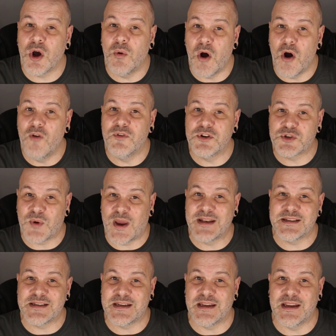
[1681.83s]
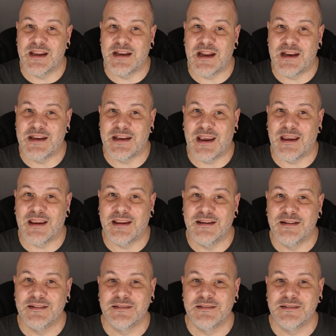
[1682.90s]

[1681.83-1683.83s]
go over 20 in any day.